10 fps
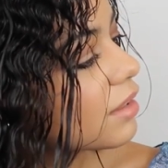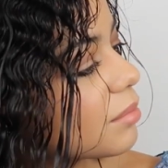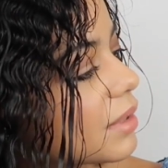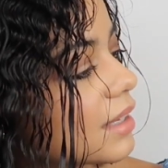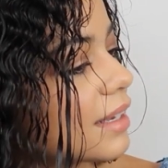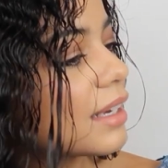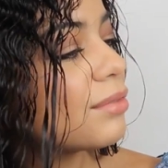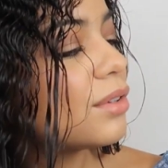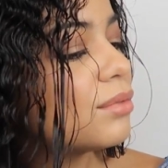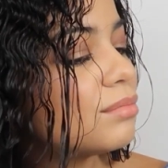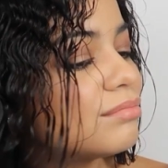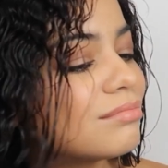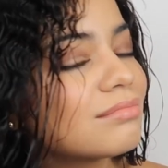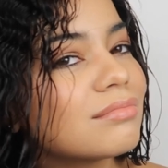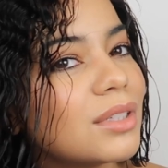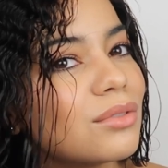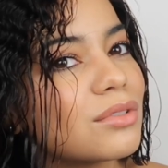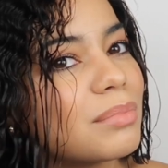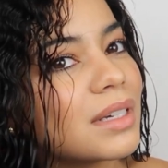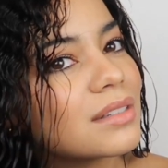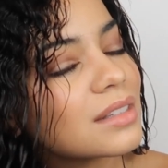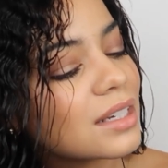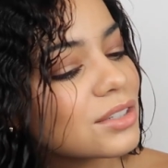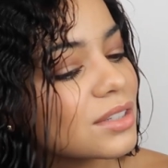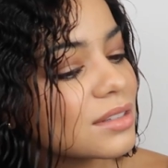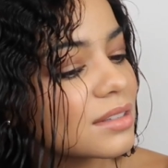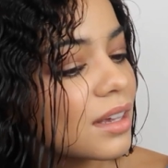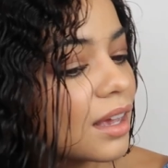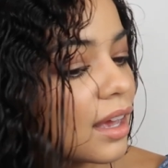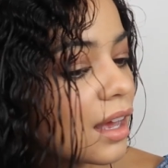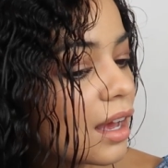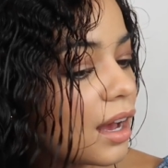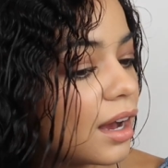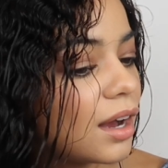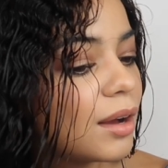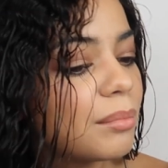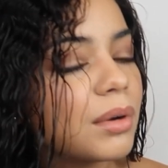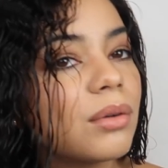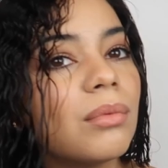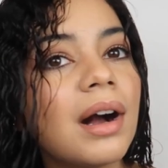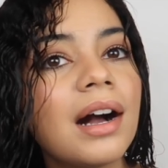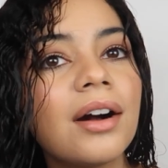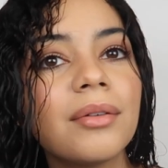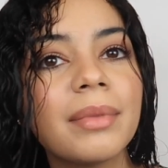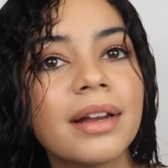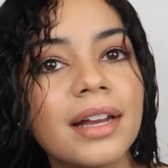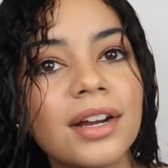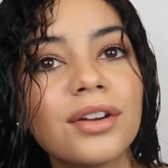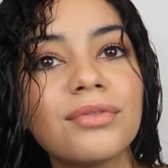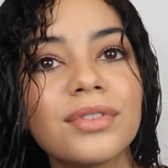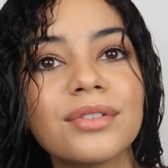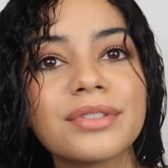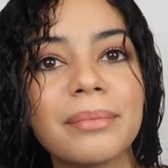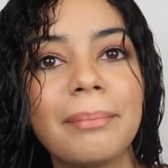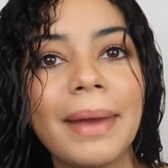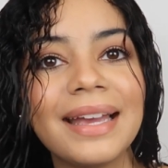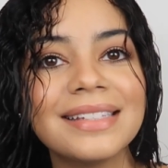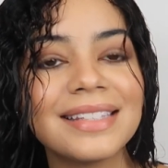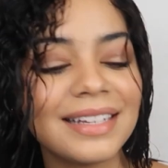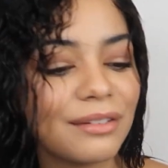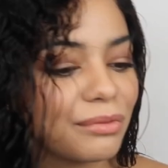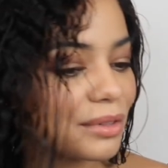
a little bit, like if you use big sections. Um, but wow, my hair feels amazing. It